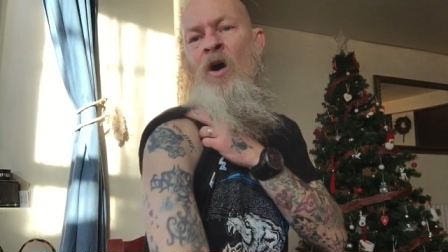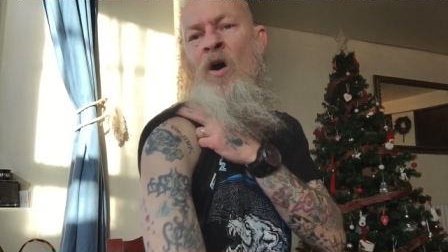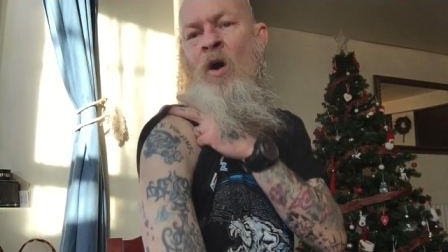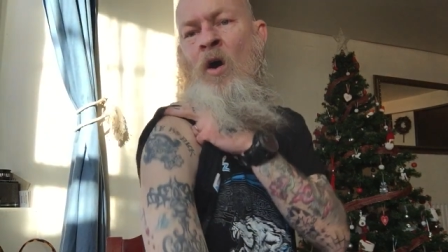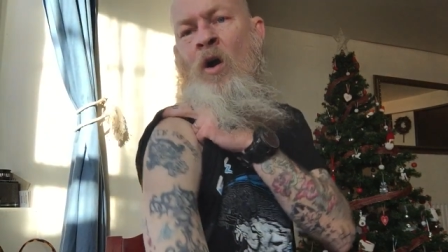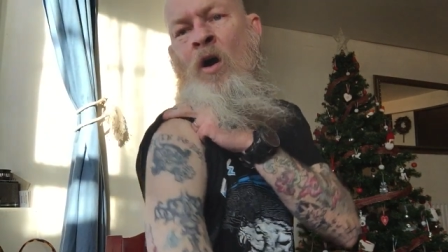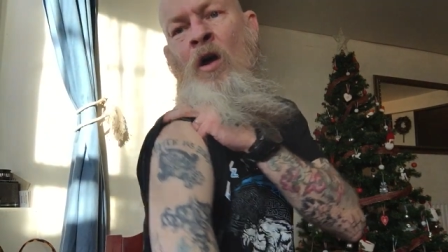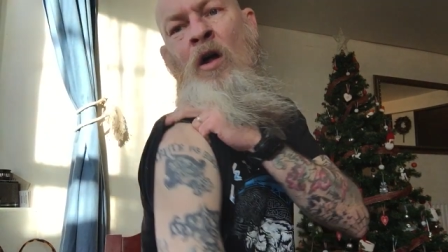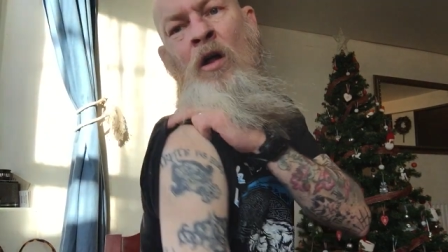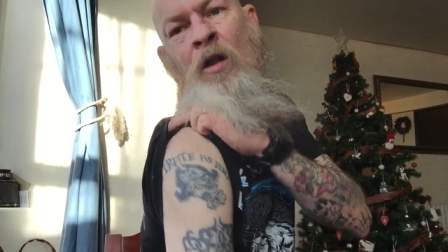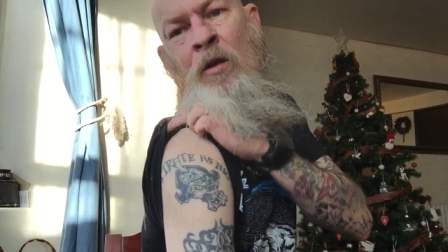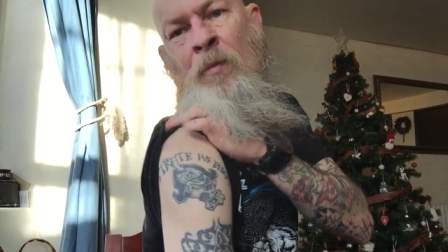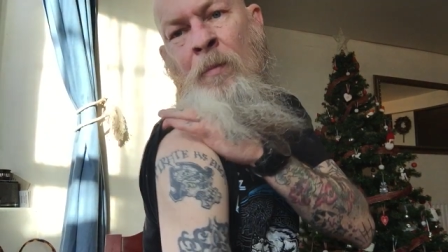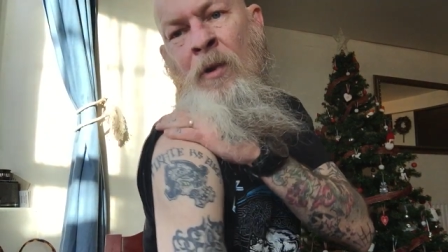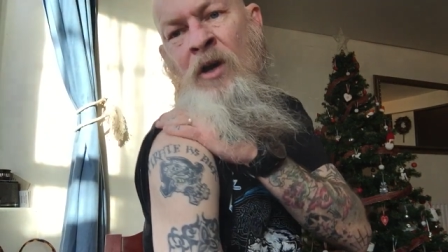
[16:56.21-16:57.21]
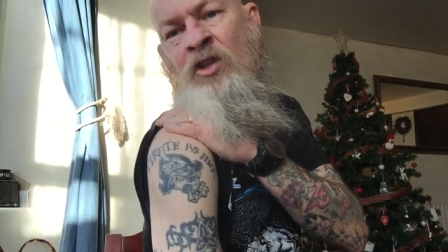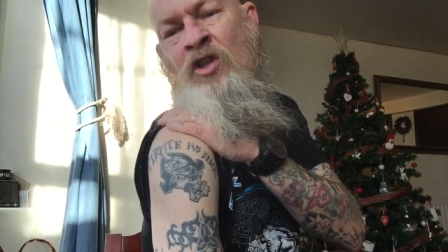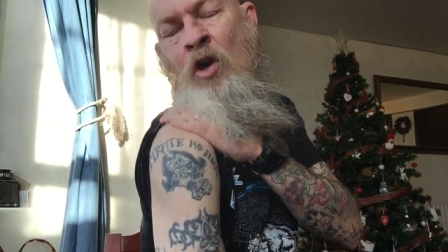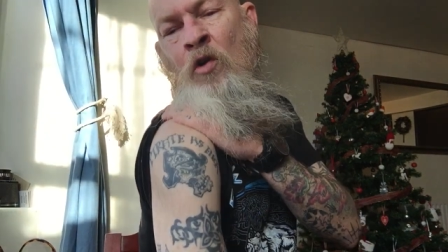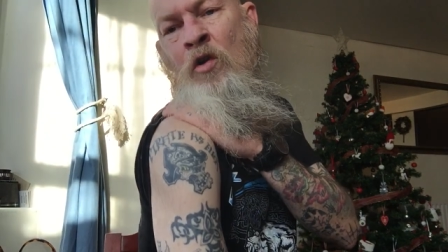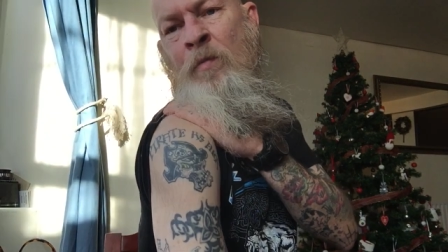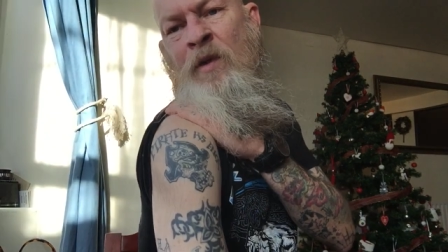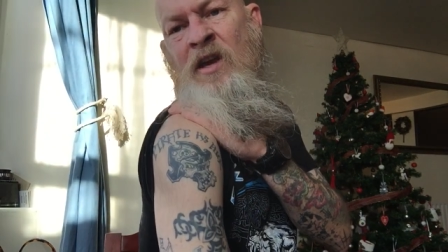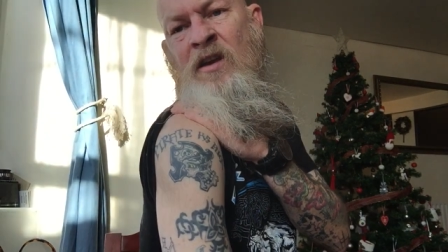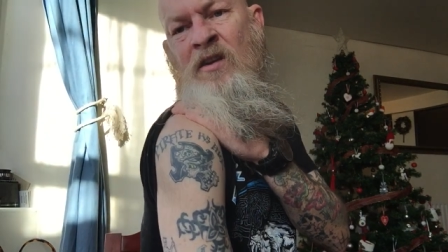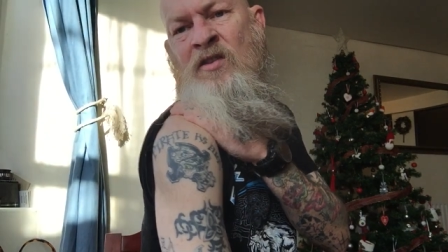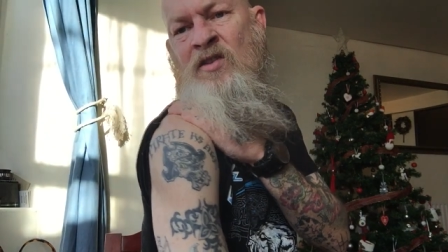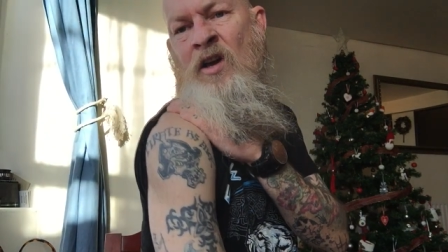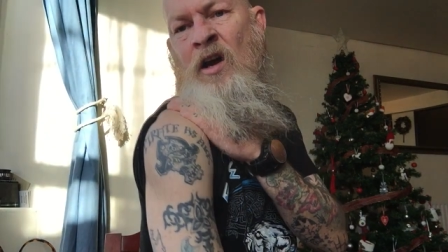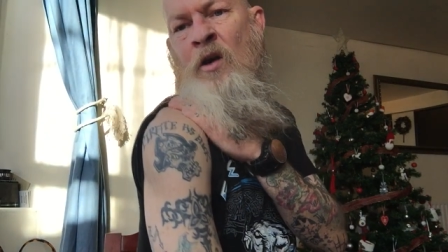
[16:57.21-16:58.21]
On my shoulder,
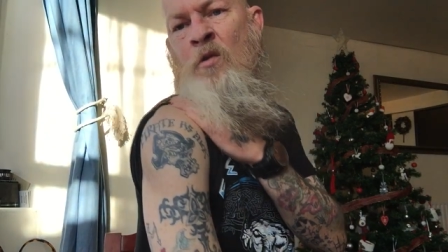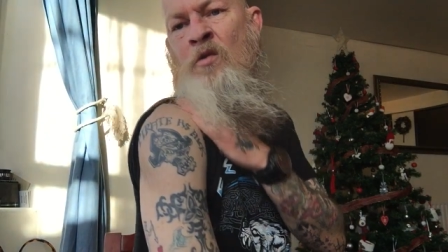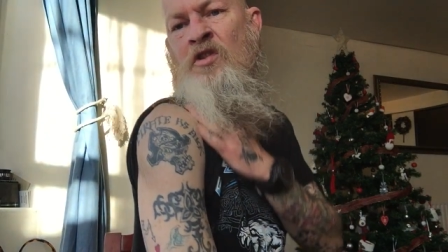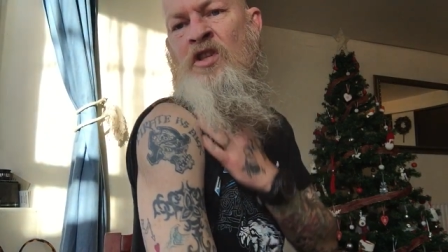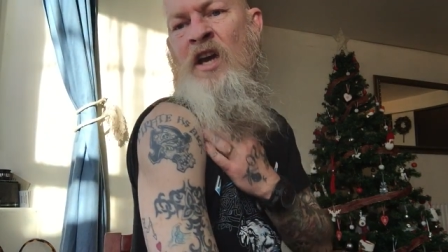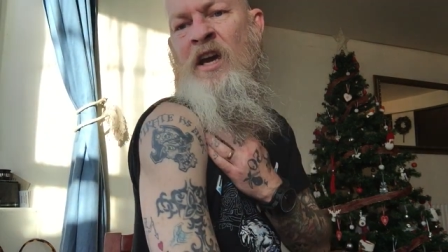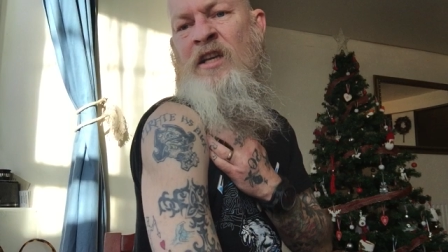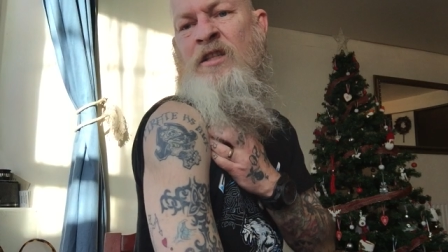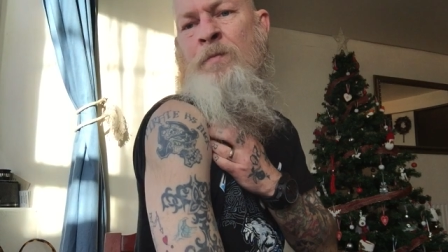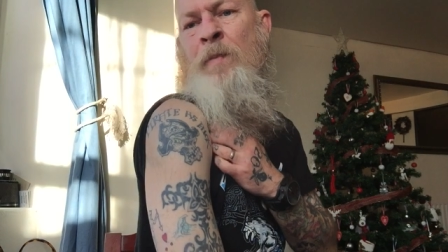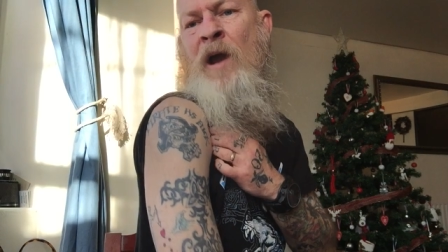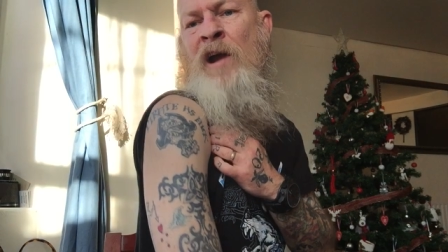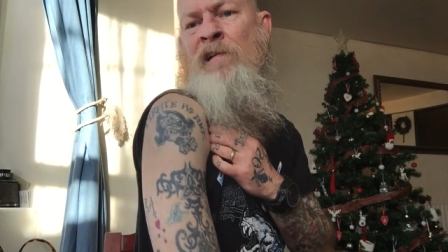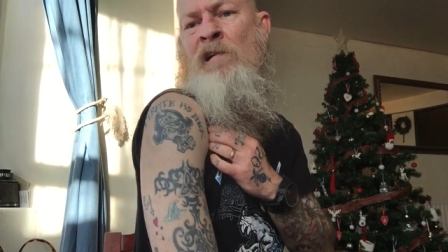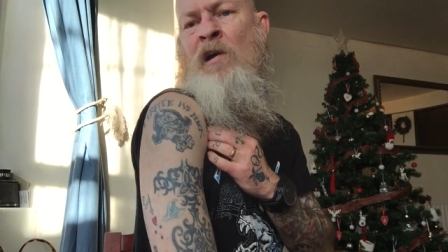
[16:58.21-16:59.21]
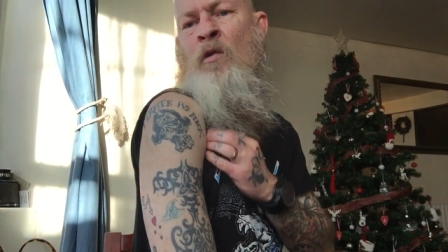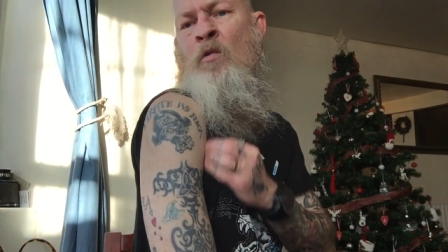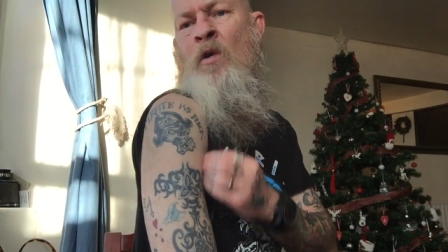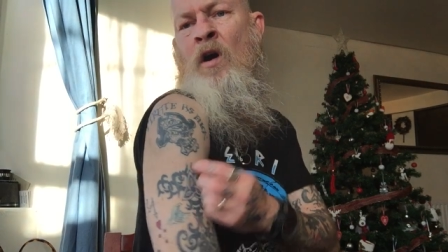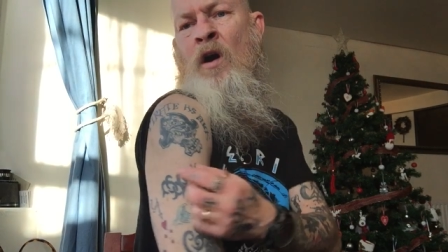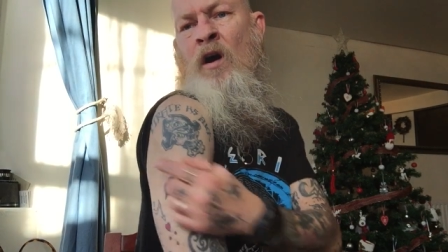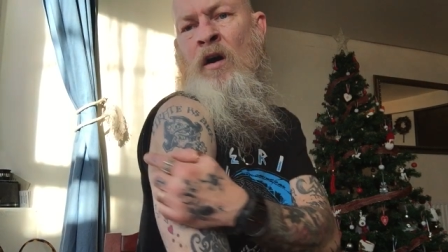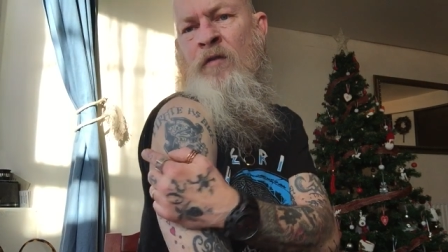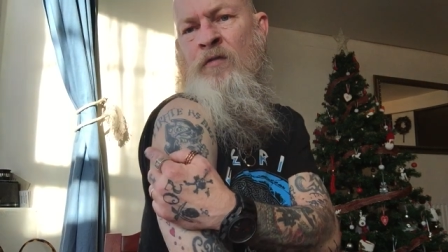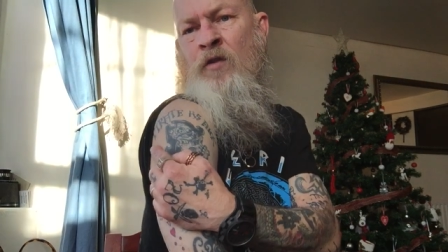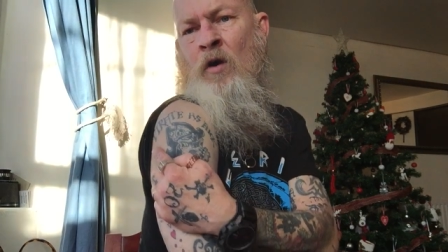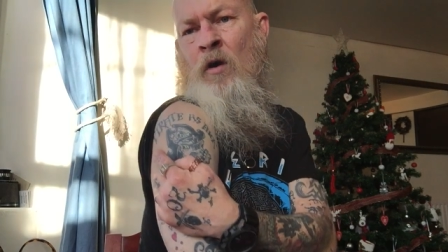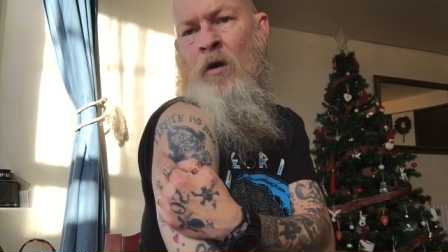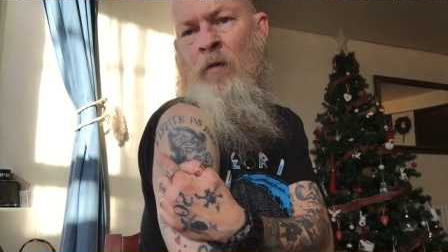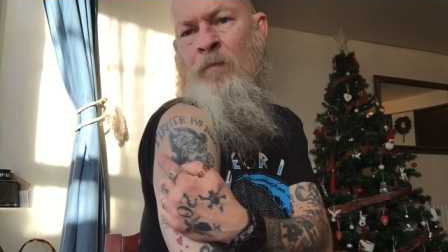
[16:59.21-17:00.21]
because I was Jack Sparrow, I've
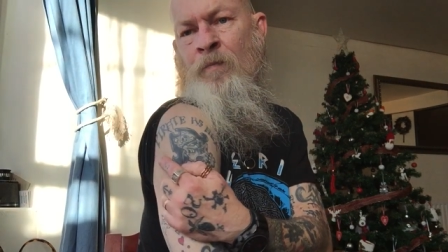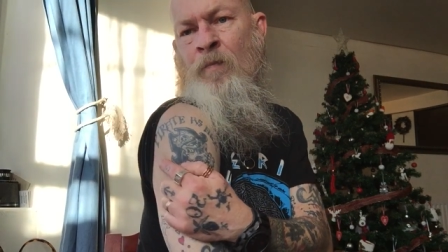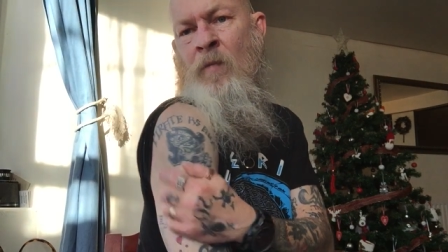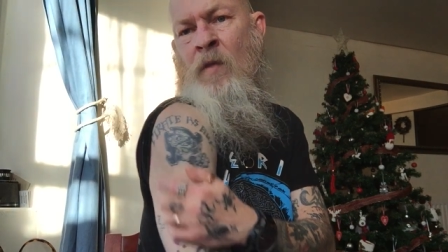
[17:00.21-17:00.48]
got